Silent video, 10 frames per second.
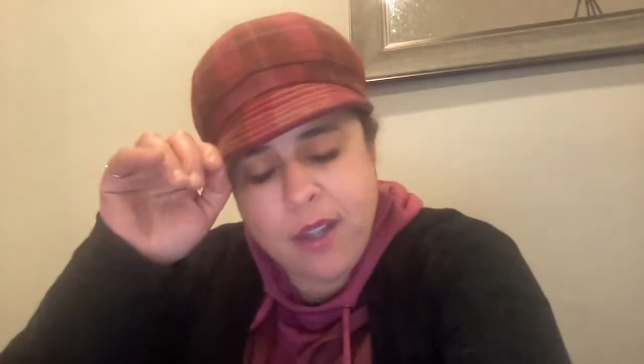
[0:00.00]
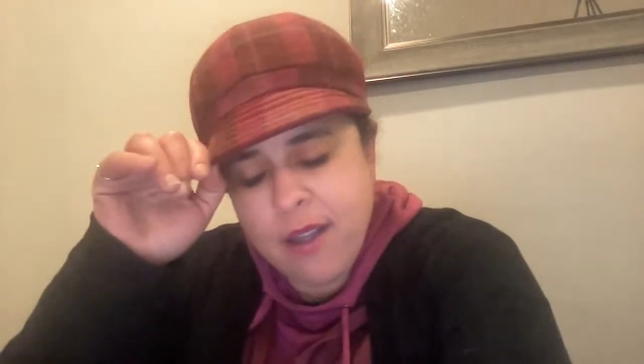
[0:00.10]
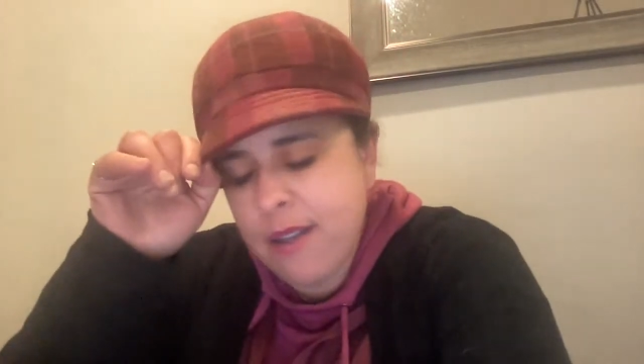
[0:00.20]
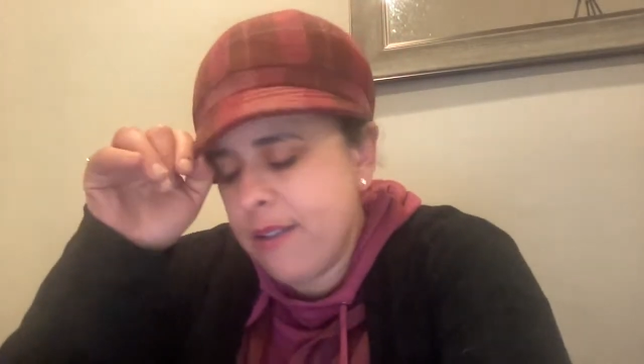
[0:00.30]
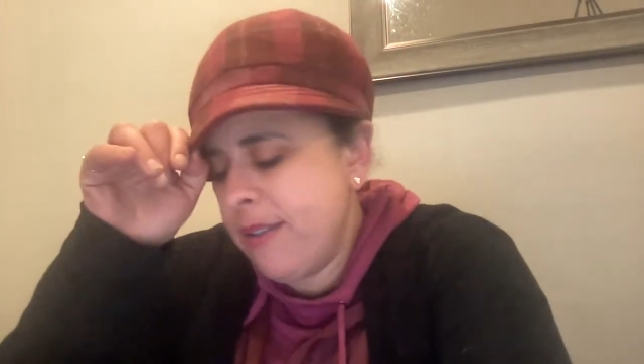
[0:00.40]

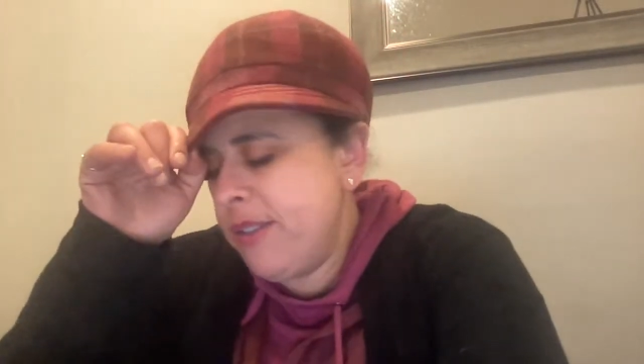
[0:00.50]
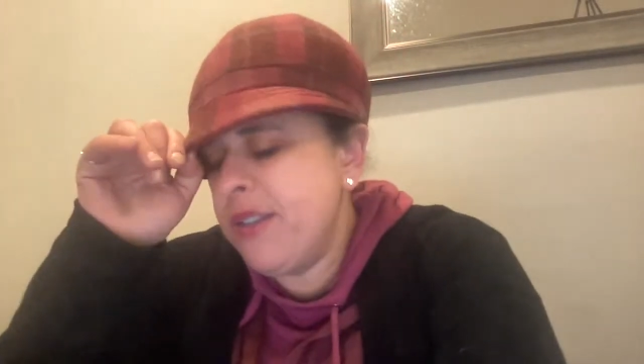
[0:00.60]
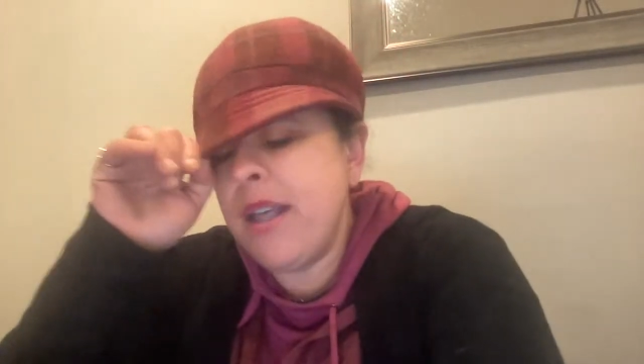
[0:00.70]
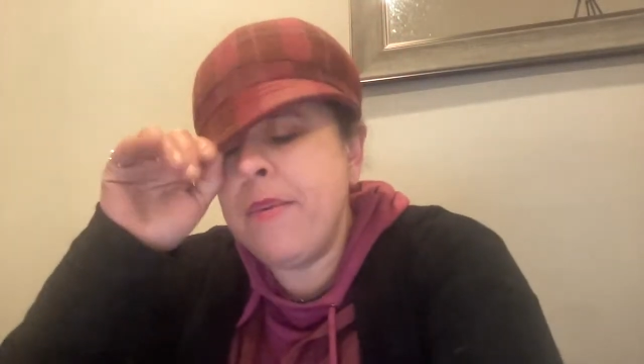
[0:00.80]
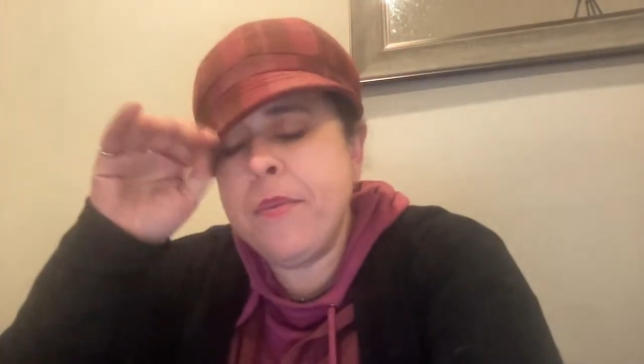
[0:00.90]

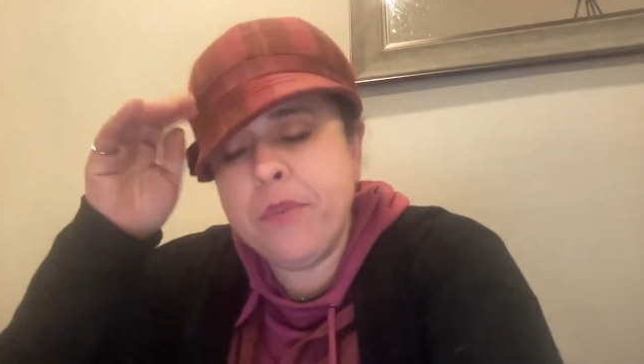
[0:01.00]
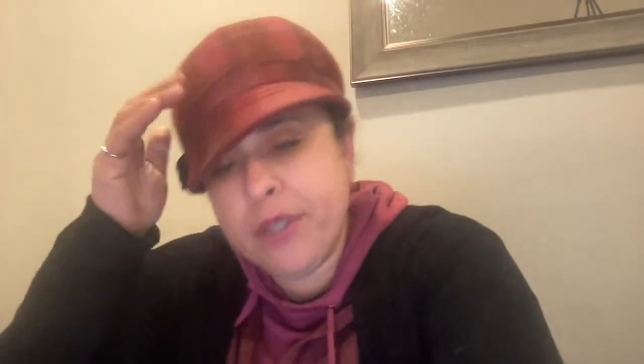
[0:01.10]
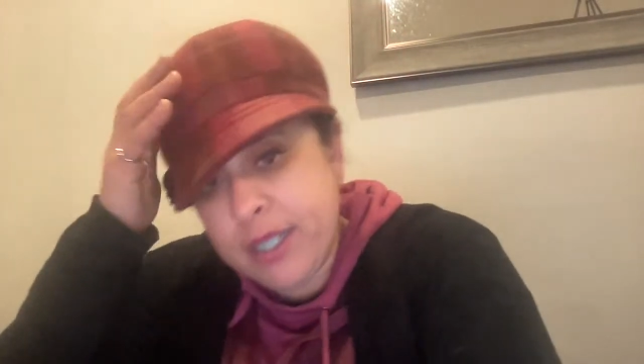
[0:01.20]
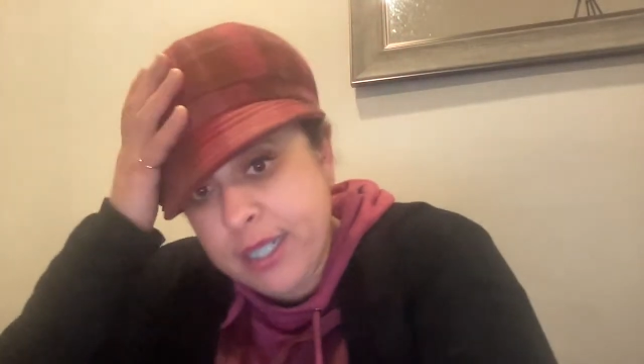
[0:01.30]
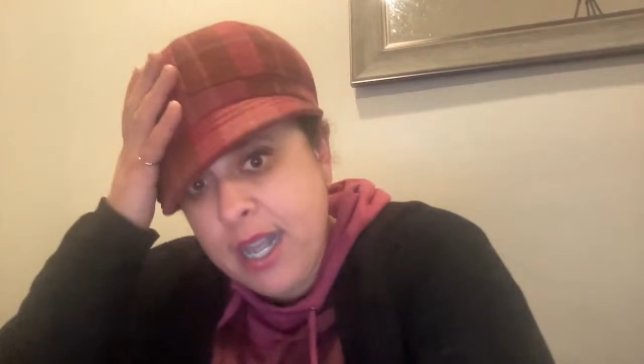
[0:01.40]
so that people
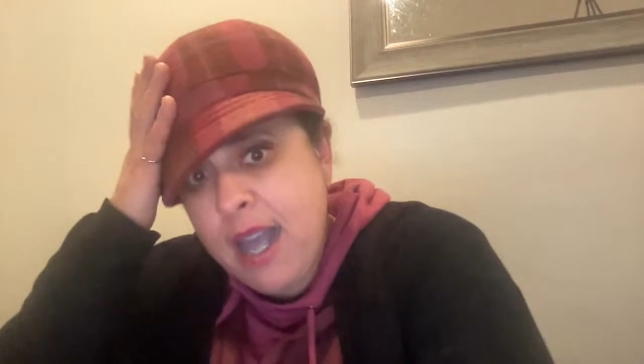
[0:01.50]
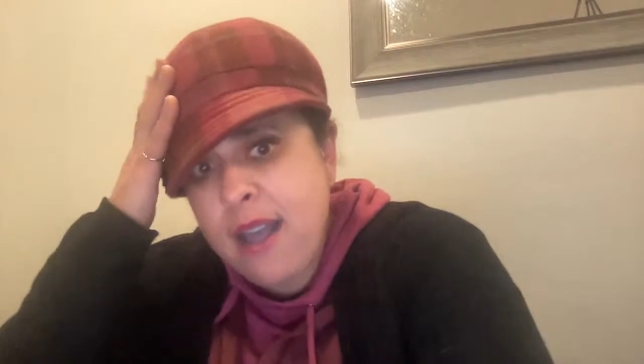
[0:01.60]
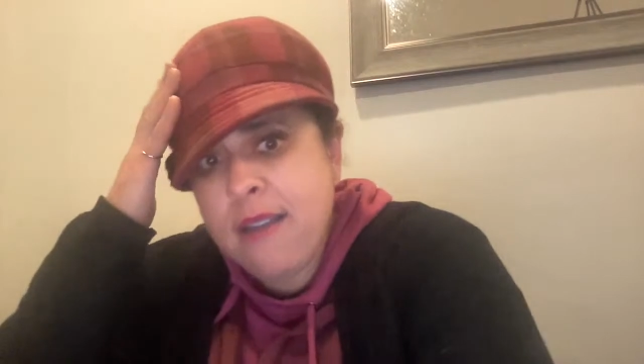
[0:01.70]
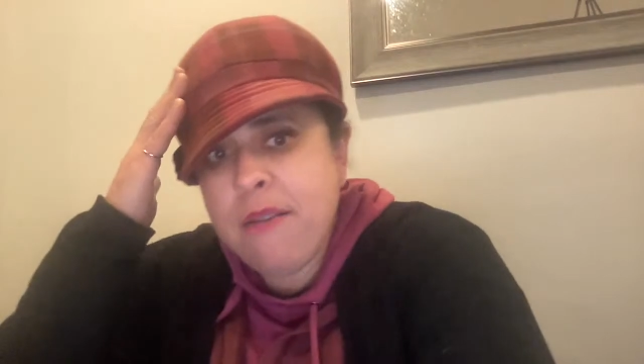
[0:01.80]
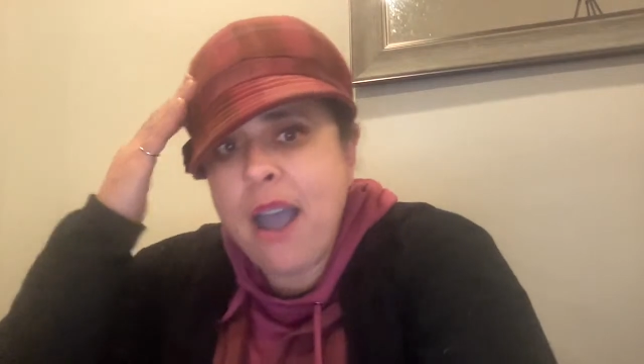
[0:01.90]
can
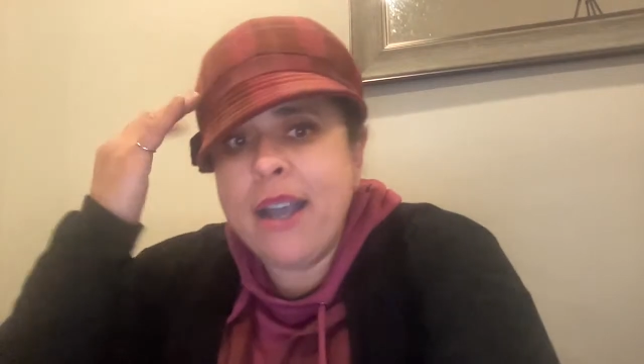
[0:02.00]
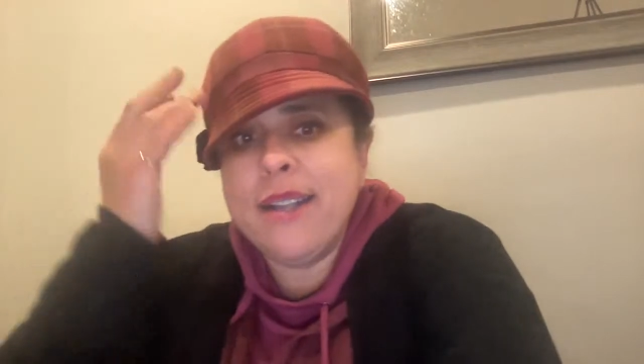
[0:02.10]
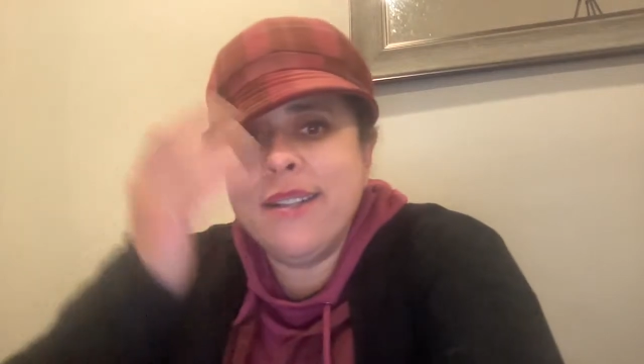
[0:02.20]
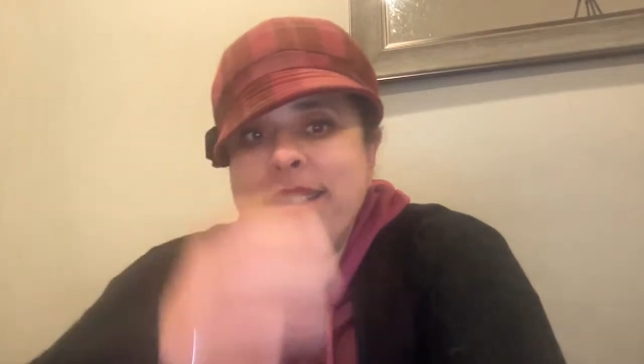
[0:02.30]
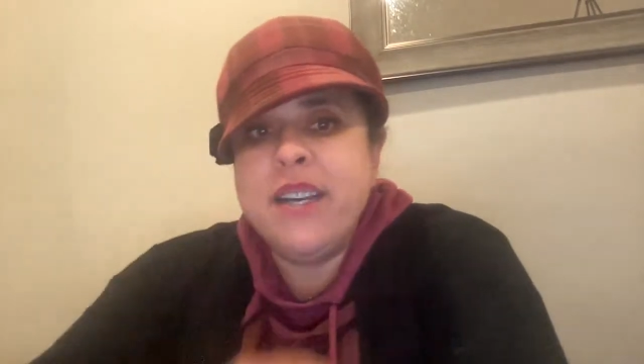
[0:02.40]
I
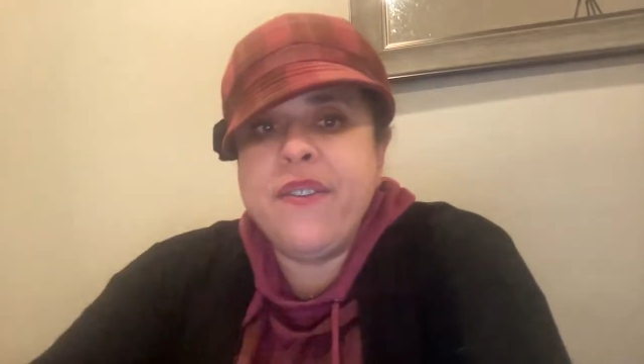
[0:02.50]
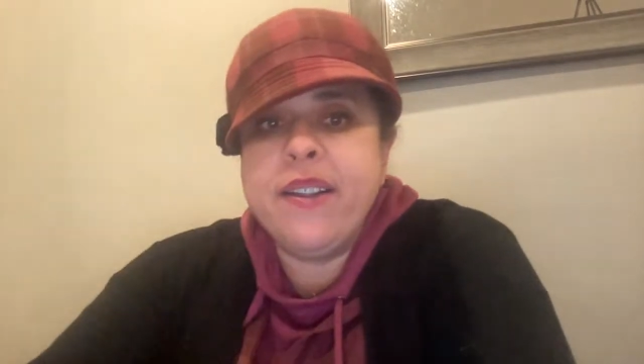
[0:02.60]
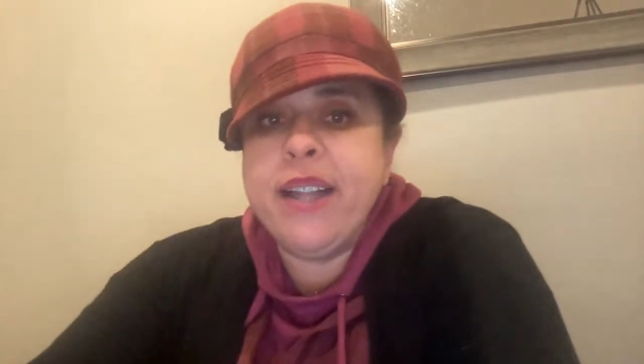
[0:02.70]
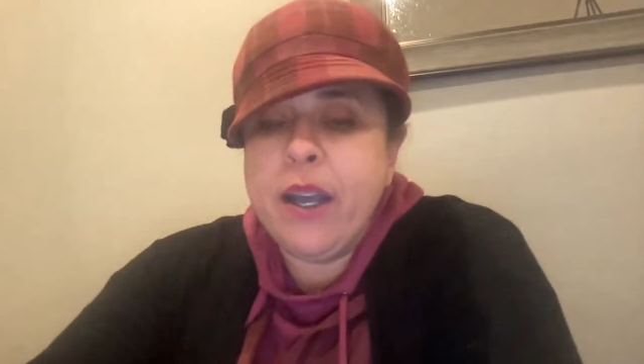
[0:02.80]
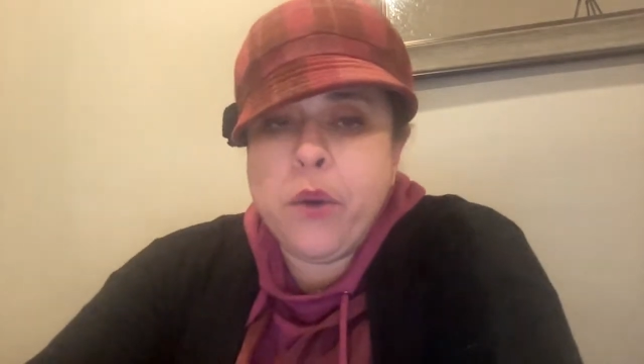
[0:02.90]
can see if
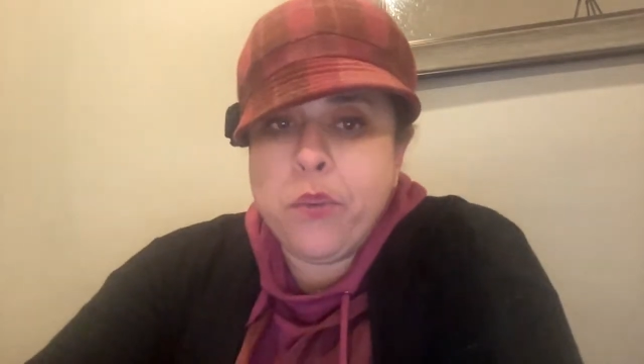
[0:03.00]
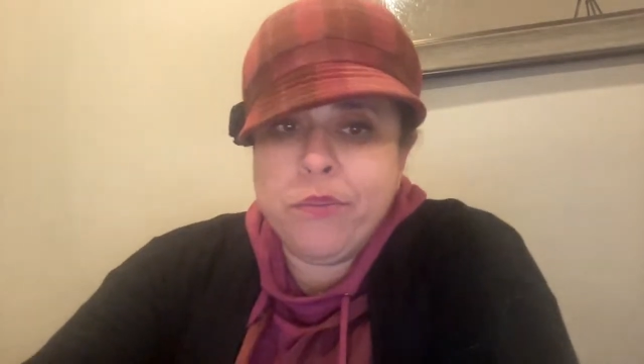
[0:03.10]
I like